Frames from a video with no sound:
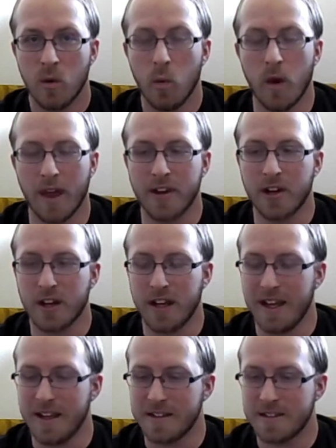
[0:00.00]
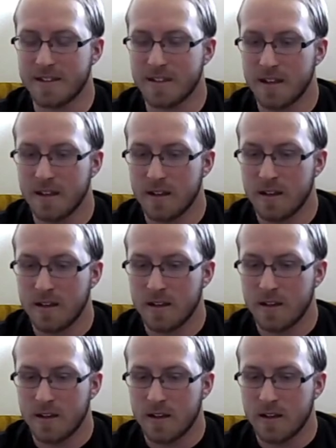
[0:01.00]
Whether it's
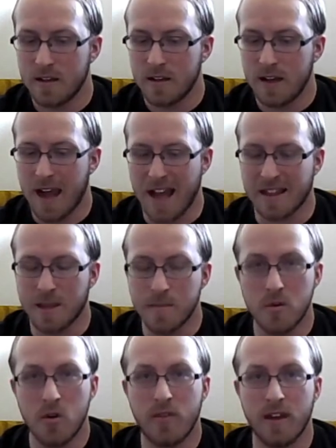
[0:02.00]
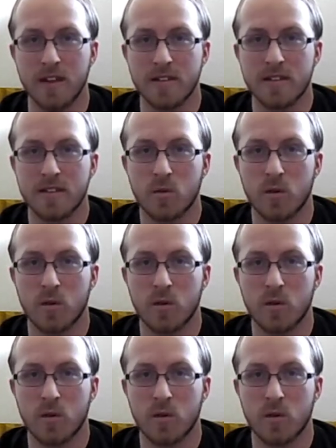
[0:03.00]
at the movies